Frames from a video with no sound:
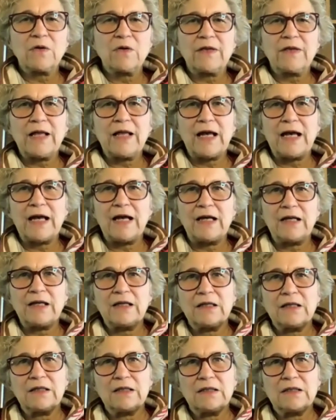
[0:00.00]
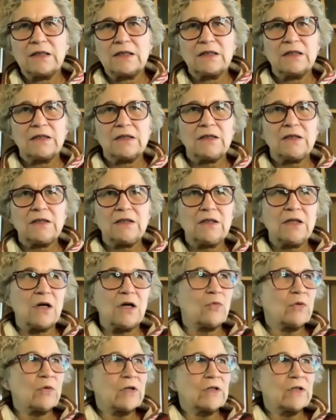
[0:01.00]
that
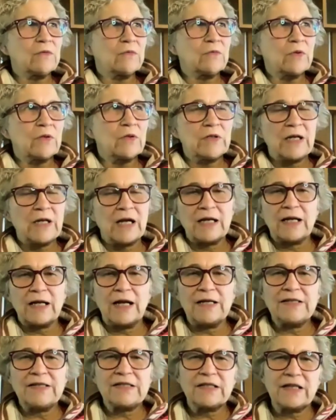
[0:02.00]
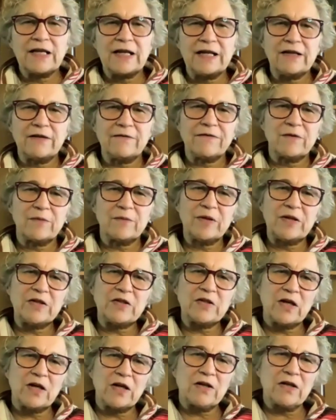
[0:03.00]
we're not isolated from each
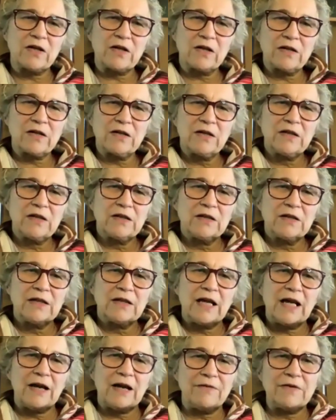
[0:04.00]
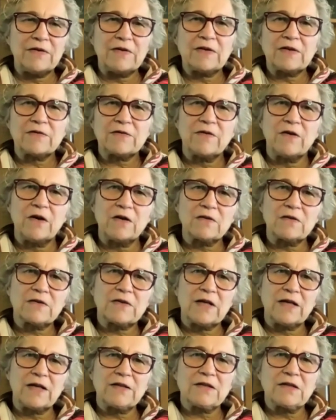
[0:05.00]
other, having this false
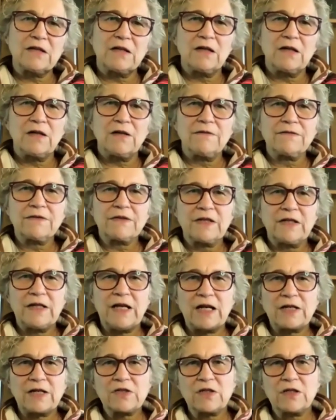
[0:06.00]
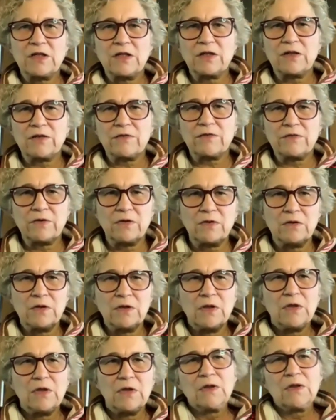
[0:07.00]
sense of connection through
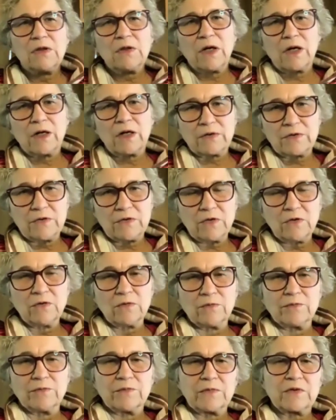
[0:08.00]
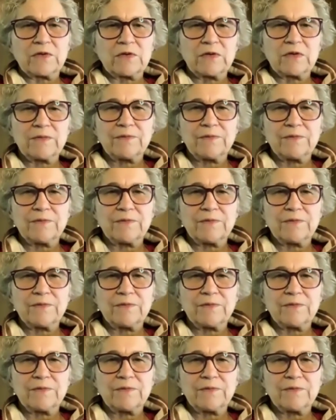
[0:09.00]
our Zooms.